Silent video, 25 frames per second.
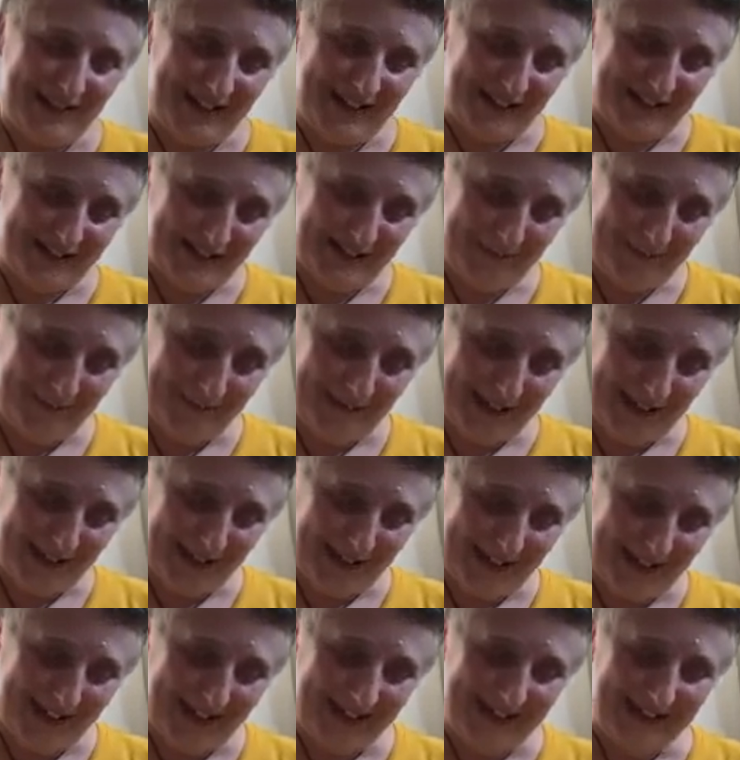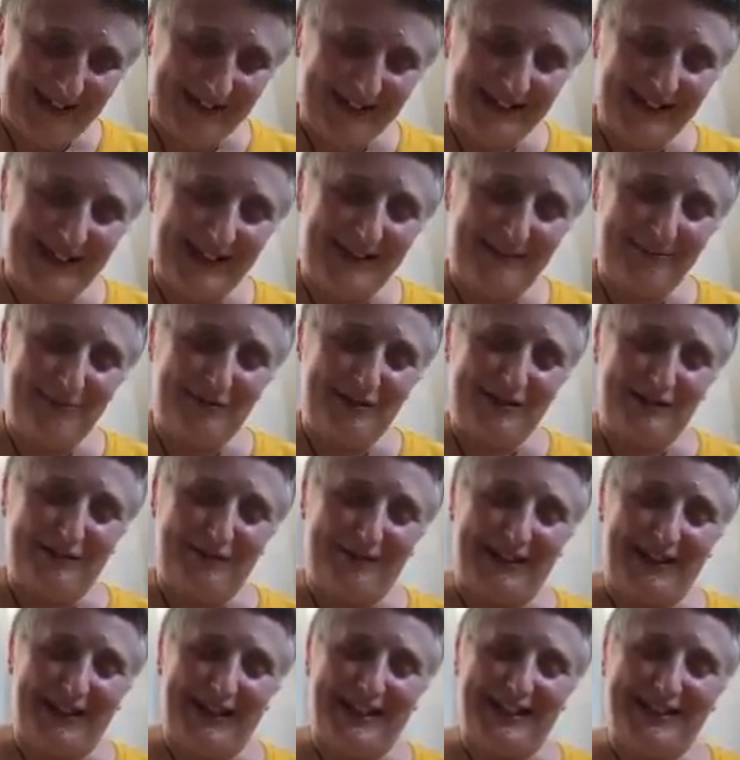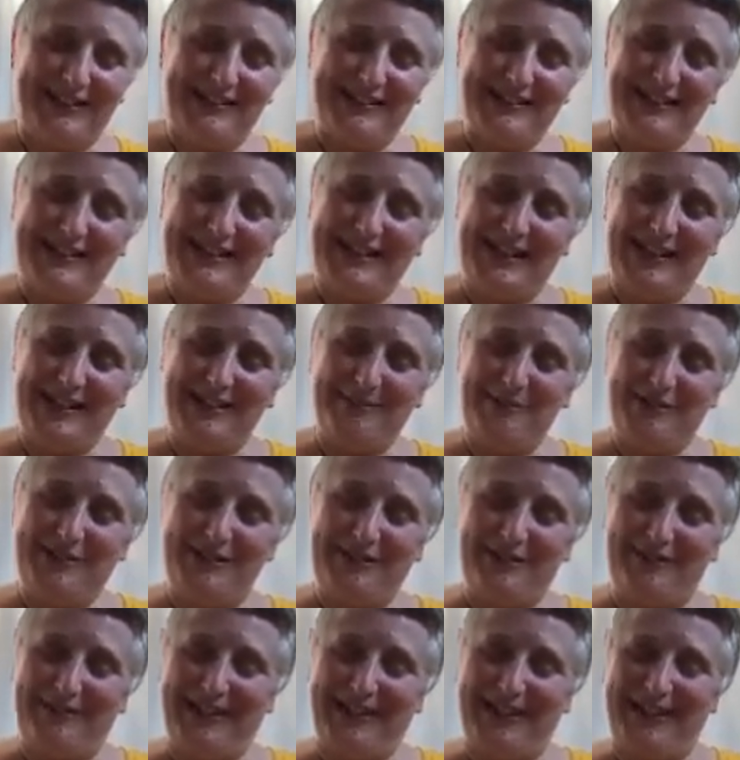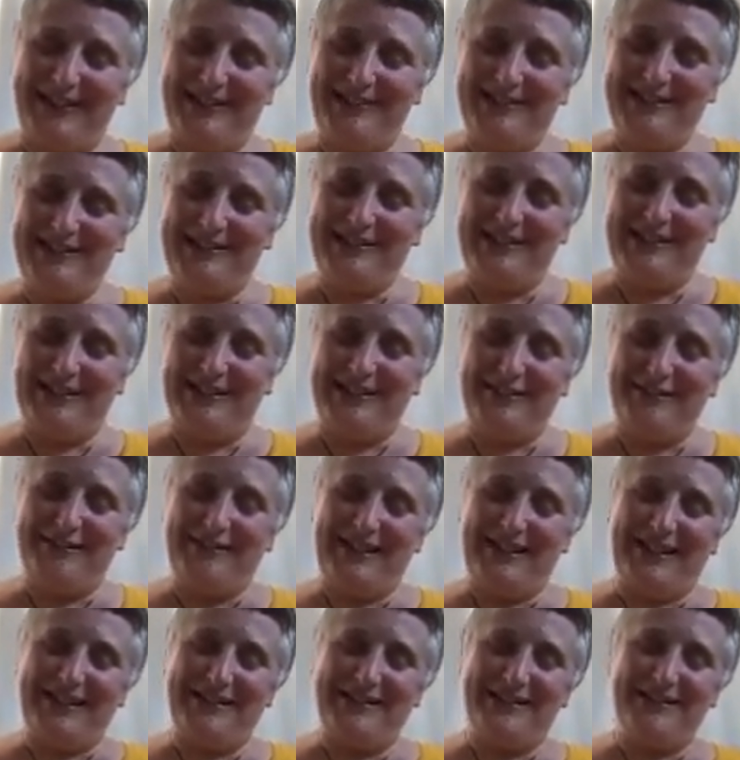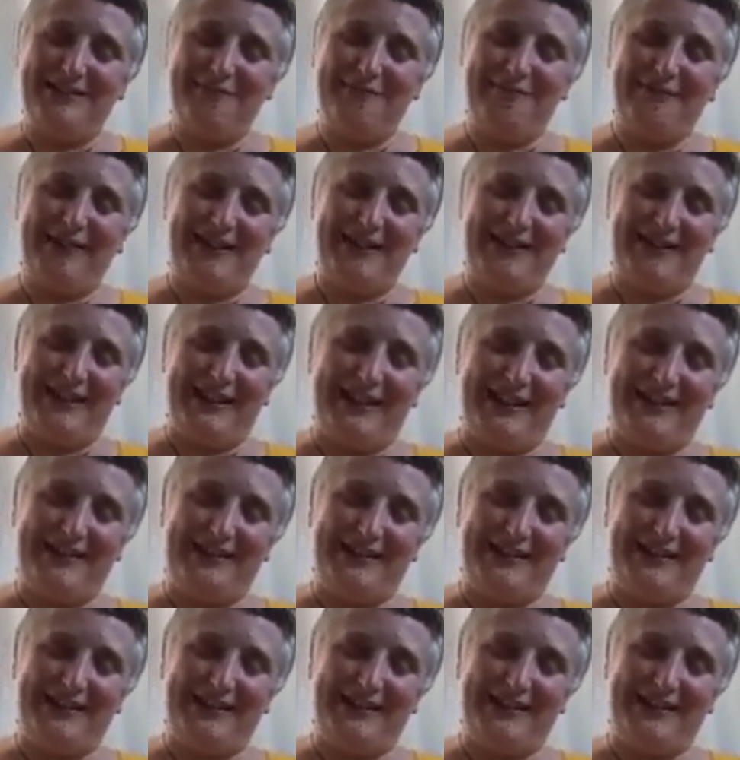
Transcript: get up again and keep doing it until you get it right.